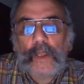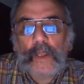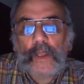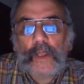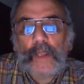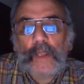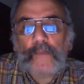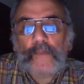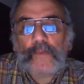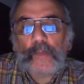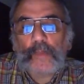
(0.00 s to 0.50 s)

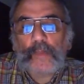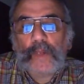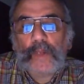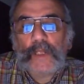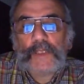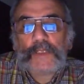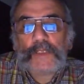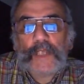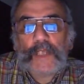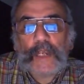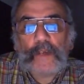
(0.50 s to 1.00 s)
if the
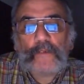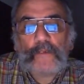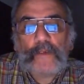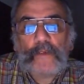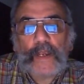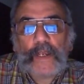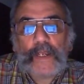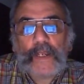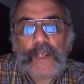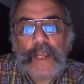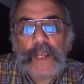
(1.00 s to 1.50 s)
police take
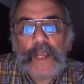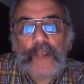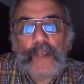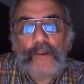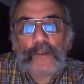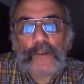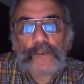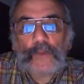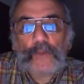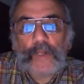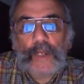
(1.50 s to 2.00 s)
great care
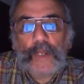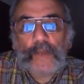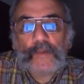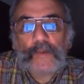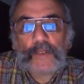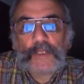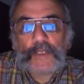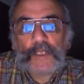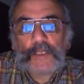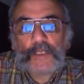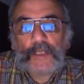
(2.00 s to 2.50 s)
not to allow the
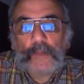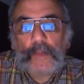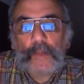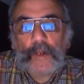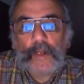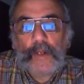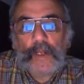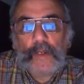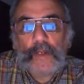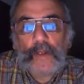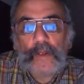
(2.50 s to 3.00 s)

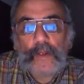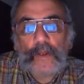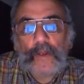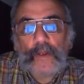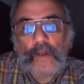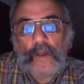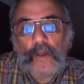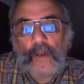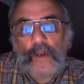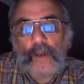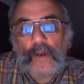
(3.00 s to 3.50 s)
testimony
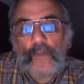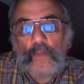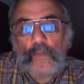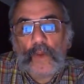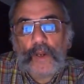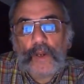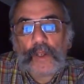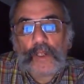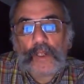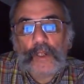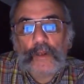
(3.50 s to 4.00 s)
of one
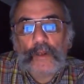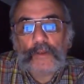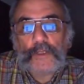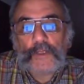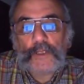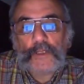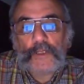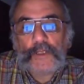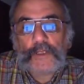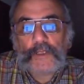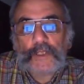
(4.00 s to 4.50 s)
accuser
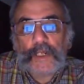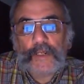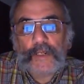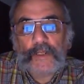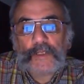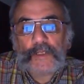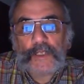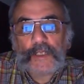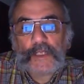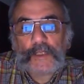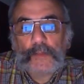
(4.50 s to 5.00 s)
to taint the
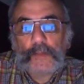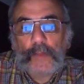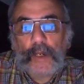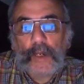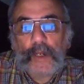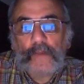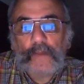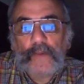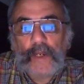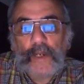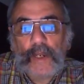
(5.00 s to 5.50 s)
testimony
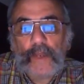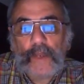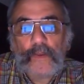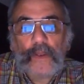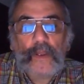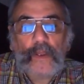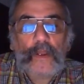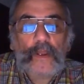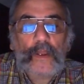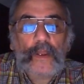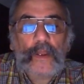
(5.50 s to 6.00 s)
of another,
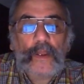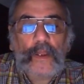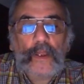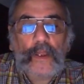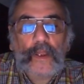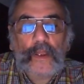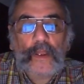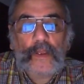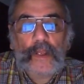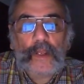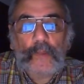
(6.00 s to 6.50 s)

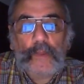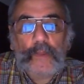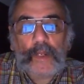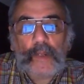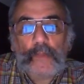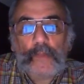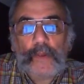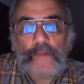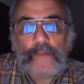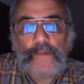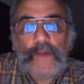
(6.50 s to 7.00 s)
then we can
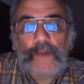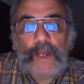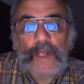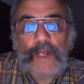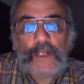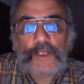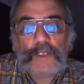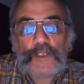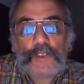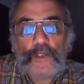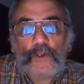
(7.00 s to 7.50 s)
be fairly
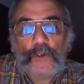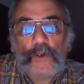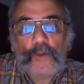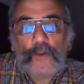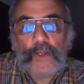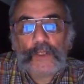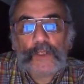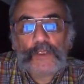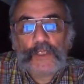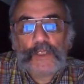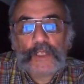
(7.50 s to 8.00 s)
sure
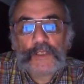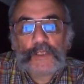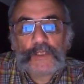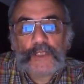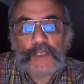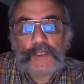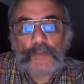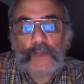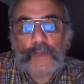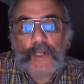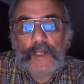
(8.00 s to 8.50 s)
that
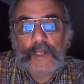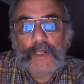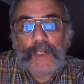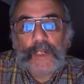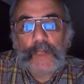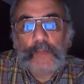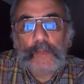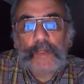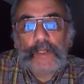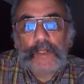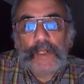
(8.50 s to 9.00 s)
justice will
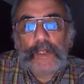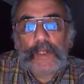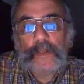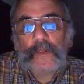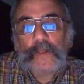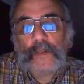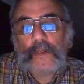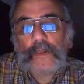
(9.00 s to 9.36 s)
indeed be done.